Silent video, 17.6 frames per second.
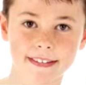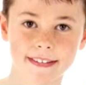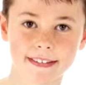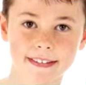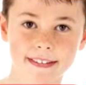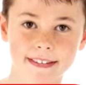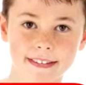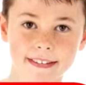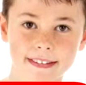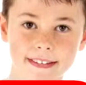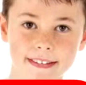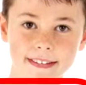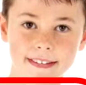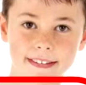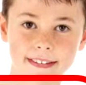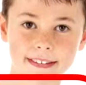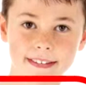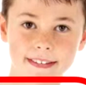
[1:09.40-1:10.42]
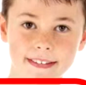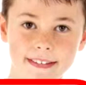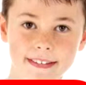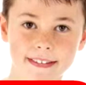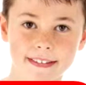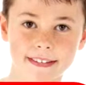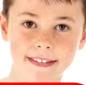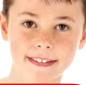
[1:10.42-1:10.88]

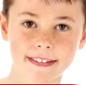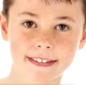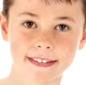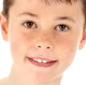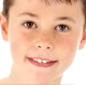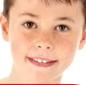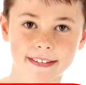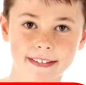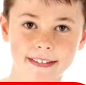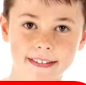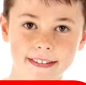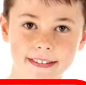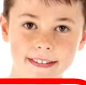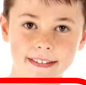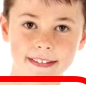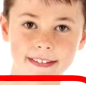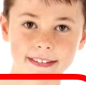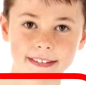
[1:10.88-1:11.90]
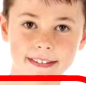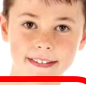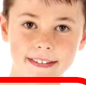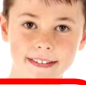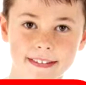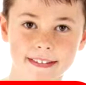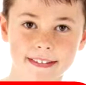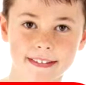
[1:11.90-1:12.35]

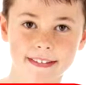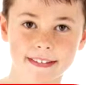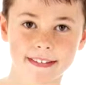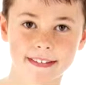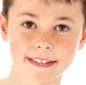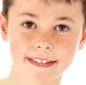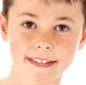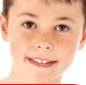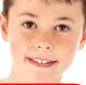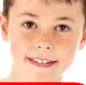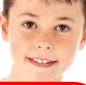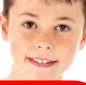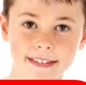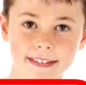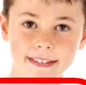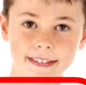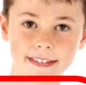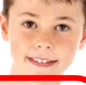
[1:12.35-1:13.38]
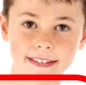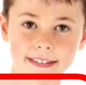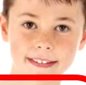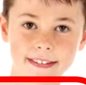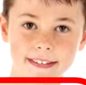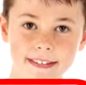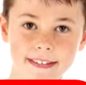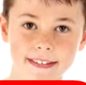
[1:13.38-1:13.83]

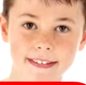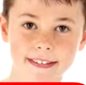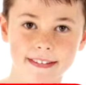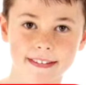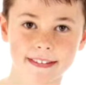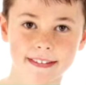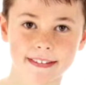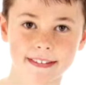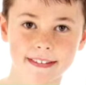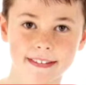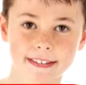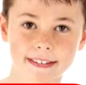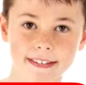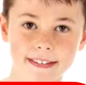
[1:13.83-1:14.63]
Nobody speaks.